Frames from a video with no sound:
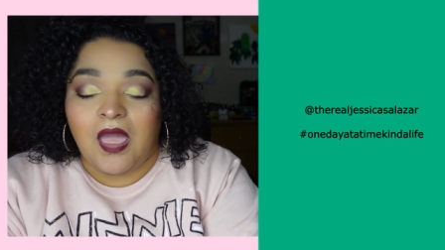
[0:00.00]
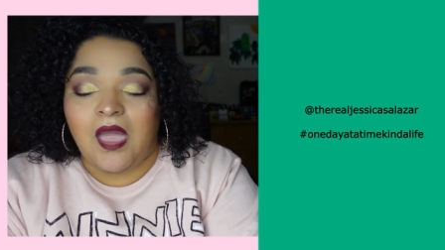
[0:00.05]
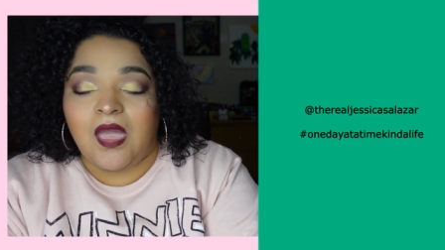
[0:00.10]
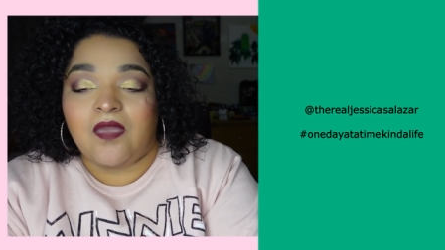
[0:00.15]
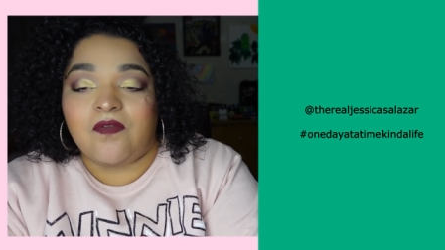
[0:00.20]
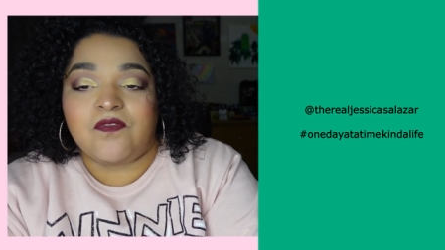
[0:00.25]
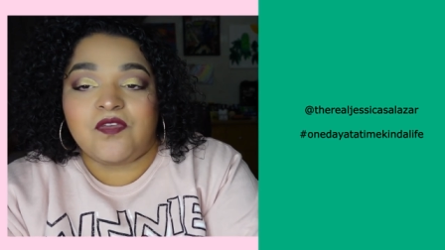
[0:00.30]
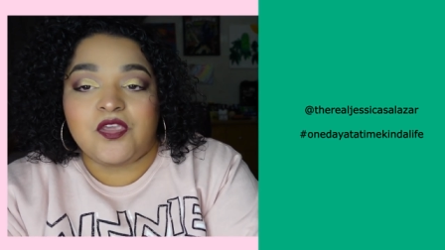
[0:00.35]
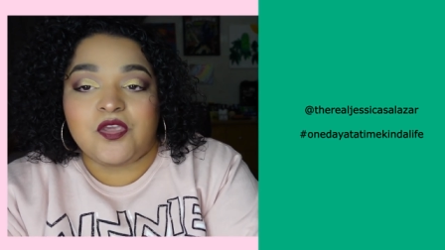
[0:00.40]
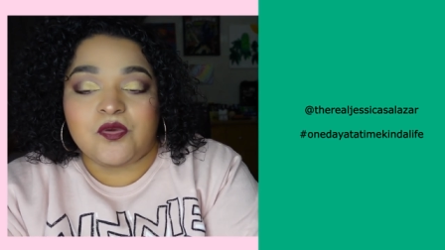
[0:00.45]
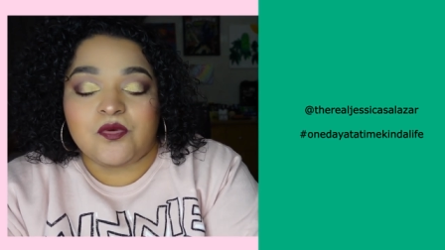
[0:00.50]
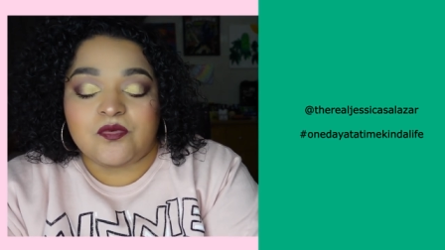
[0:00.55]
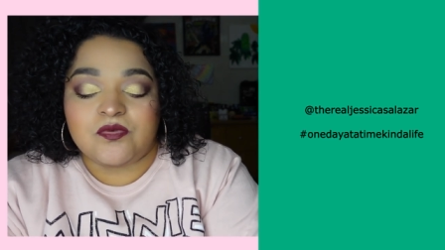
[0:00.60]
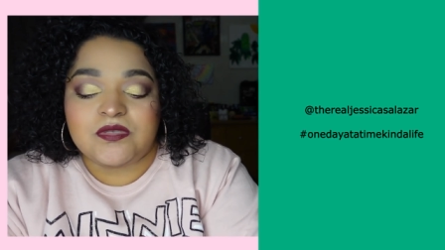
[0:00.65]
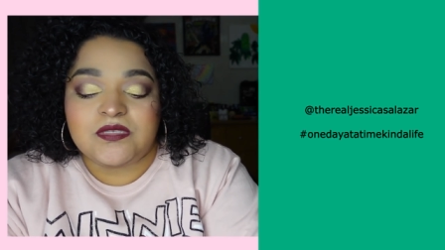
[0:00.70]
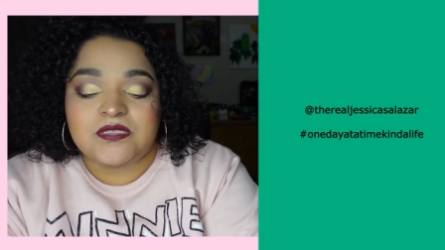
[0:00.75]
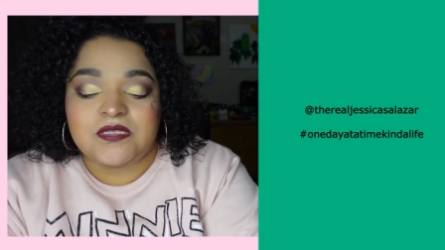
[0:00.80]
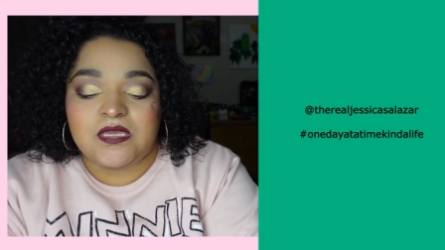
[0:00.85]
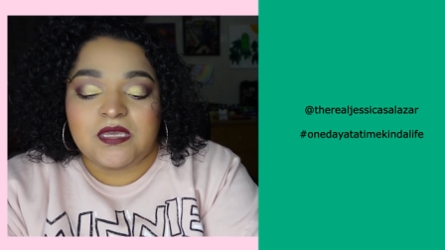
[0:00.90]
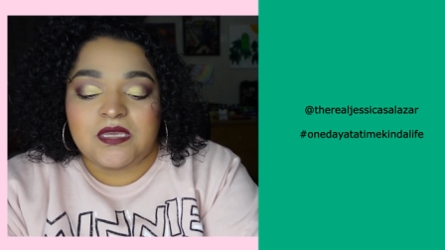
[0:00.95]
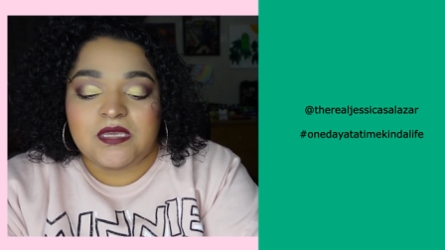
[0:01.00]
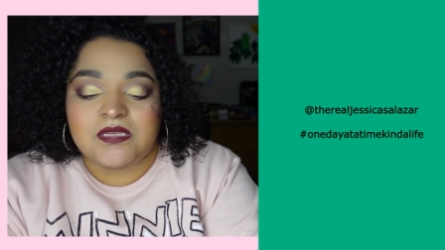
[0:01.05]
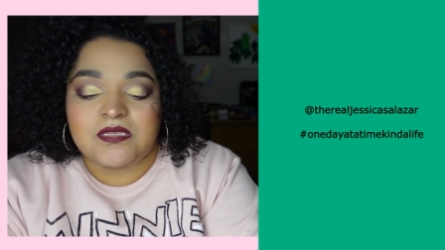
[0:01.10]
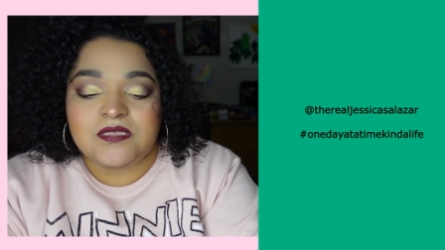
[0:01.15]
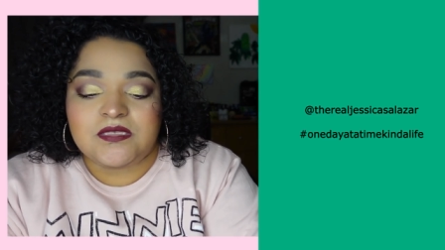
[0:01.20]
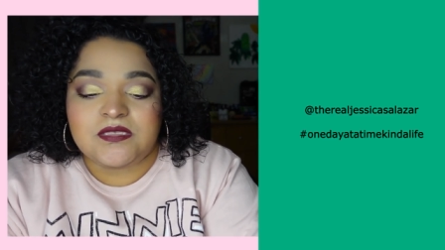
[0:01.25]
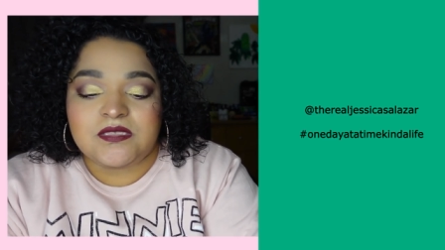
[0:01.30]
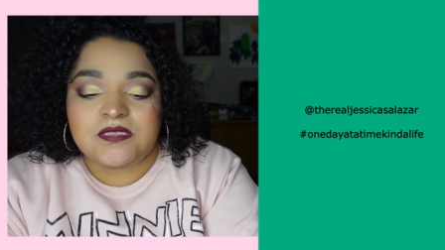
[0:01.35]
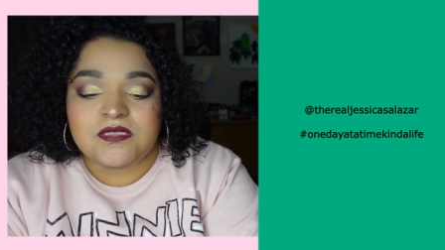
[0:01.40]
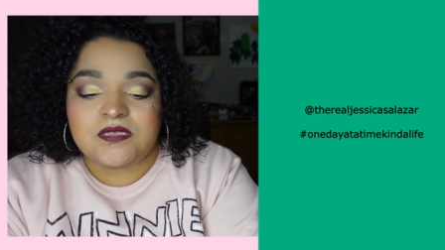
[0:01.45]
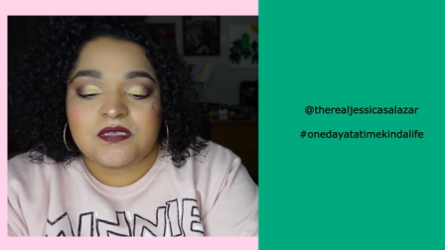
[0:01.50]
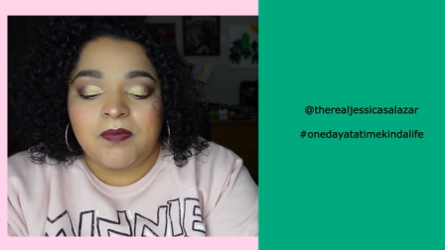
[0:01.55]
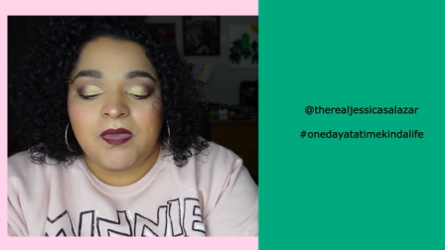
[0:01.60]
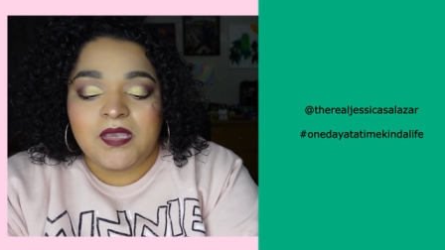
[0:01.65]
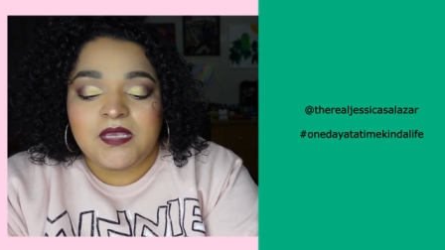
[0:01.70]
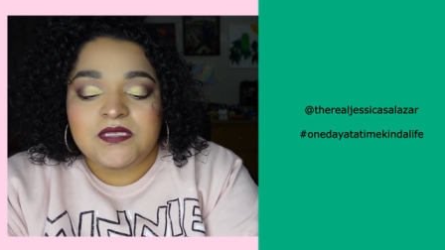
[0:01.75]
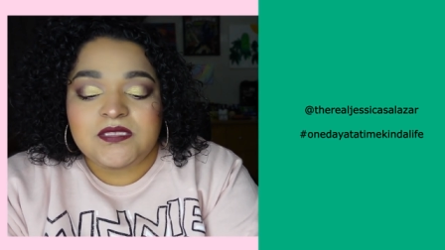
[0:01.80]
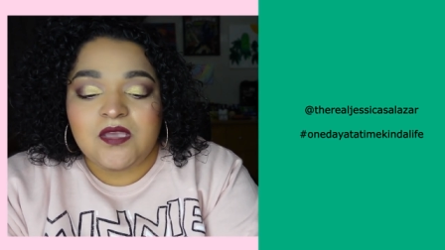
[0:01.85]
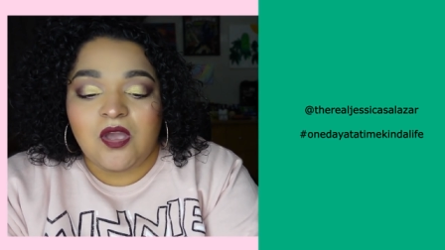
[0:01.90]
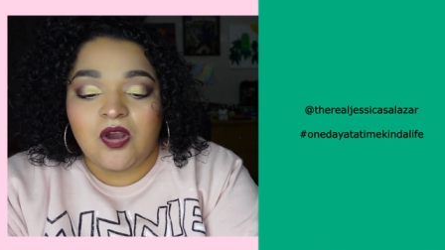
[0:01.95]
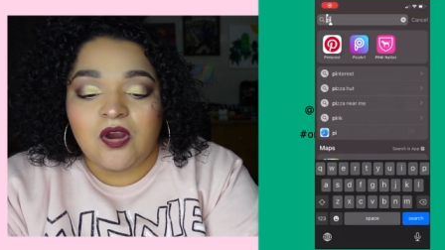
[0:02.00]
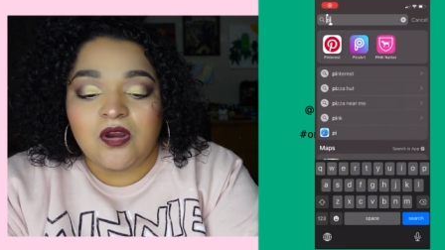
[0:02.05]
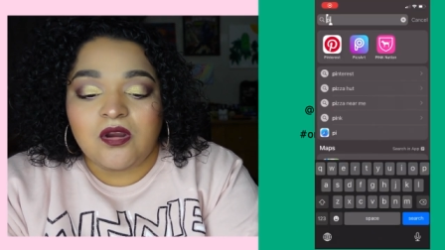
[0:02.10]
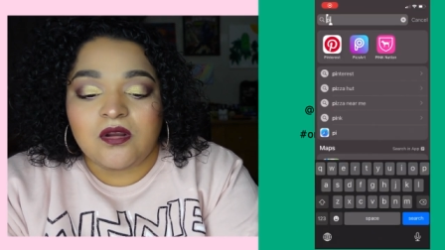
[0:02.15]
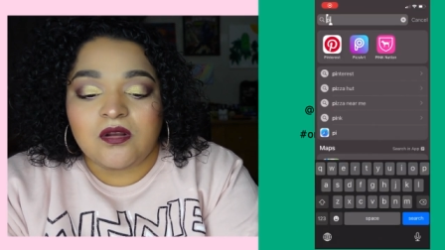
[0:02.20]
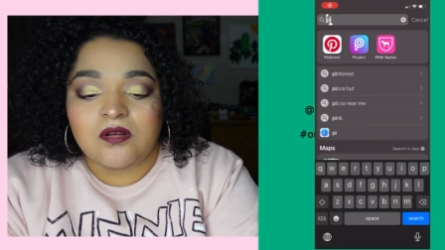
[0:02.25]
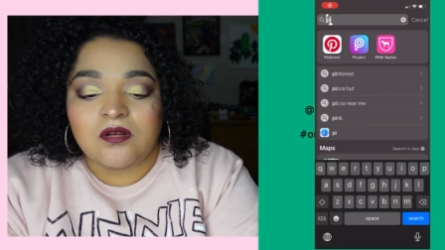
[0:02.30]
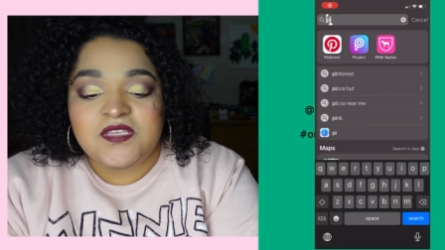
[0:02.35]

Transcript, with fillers: I've used is PicsArt.